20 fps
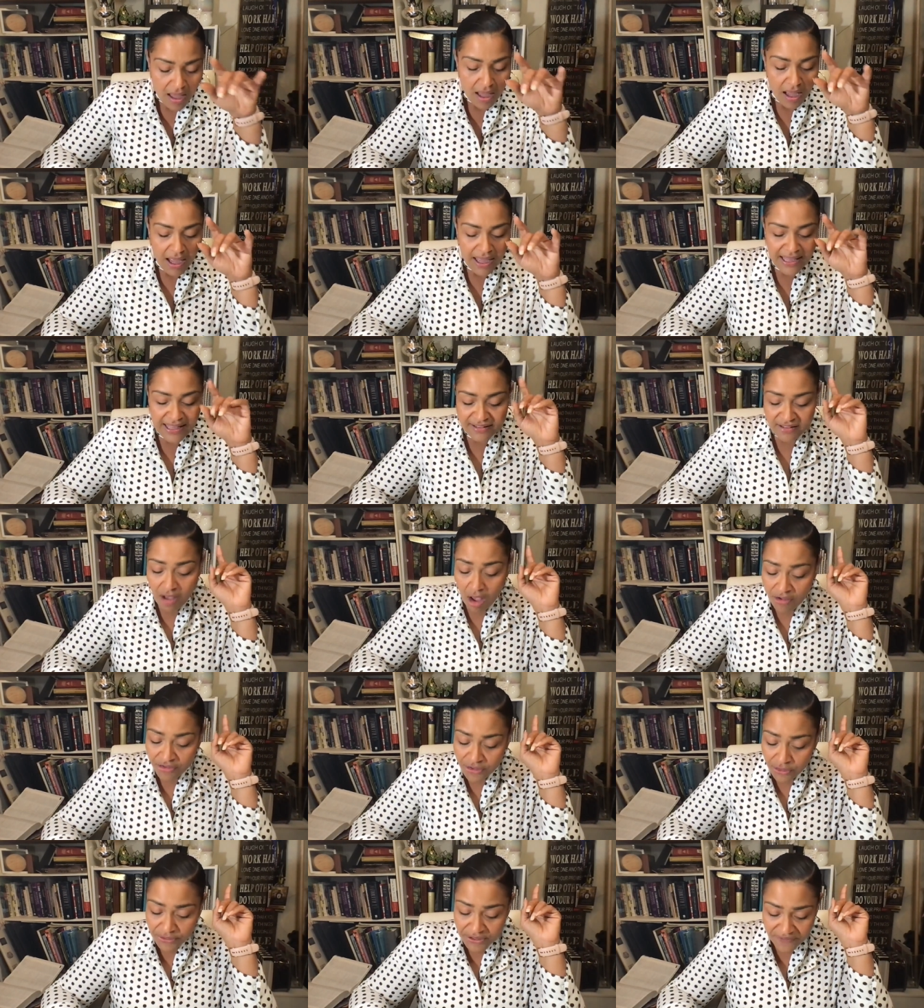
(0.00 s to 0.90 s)
It's
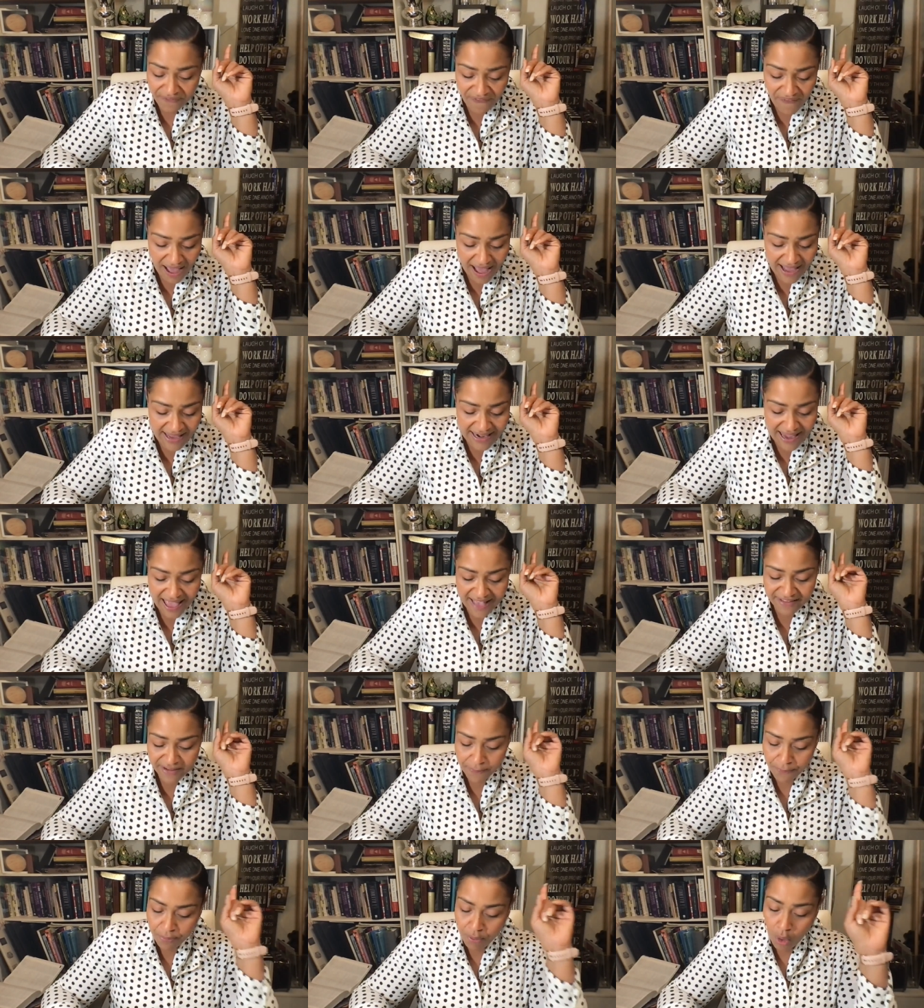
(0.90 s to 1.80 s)
also defined as a
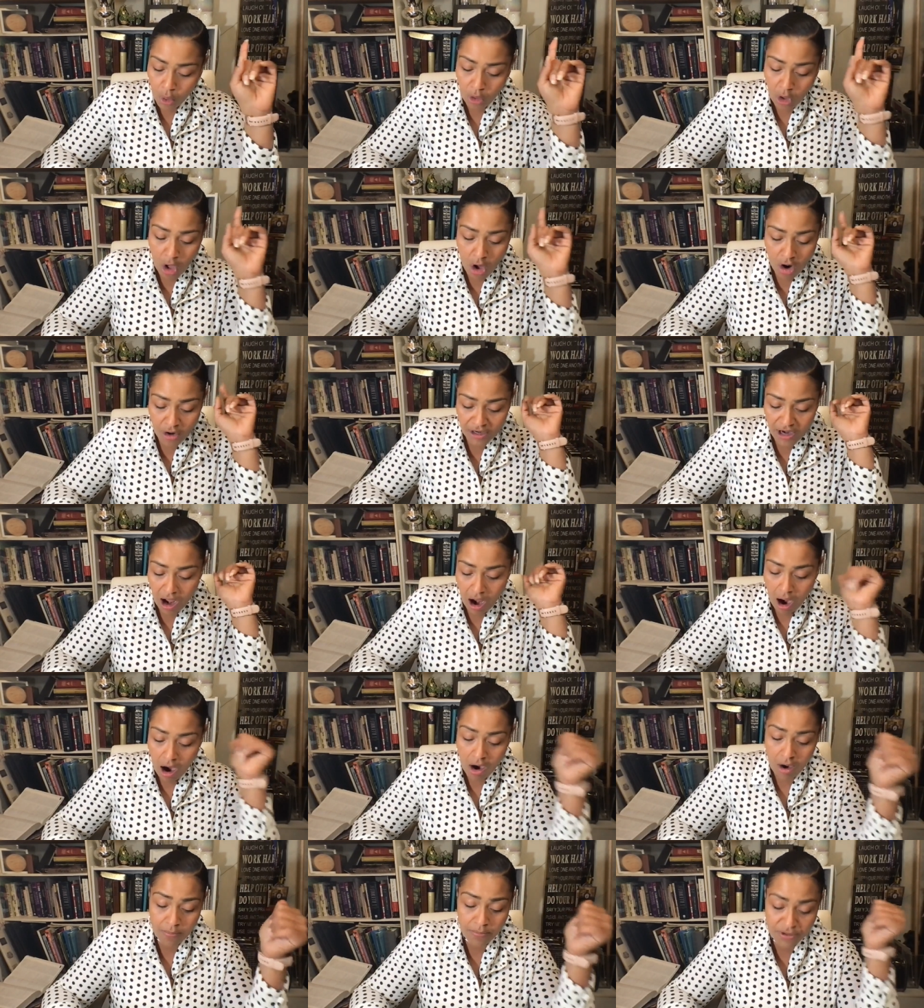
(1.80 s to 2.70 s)
prolonged
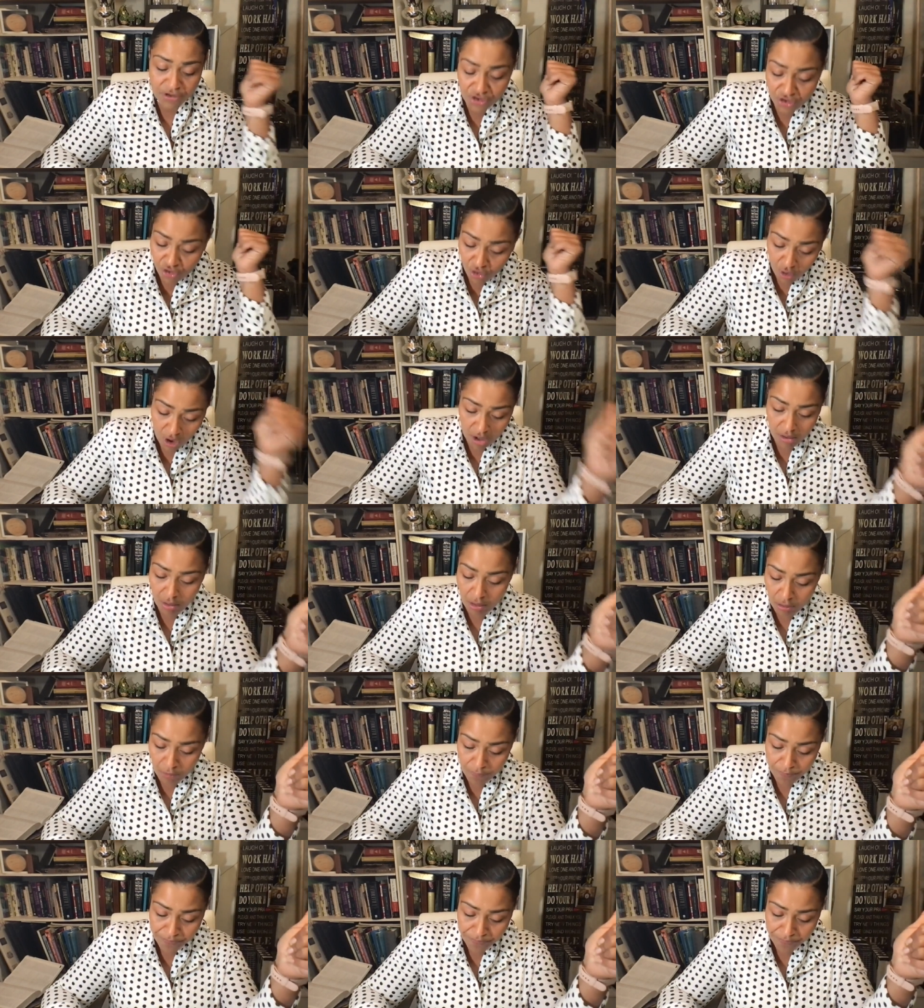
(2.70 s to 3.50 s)
armed struggle,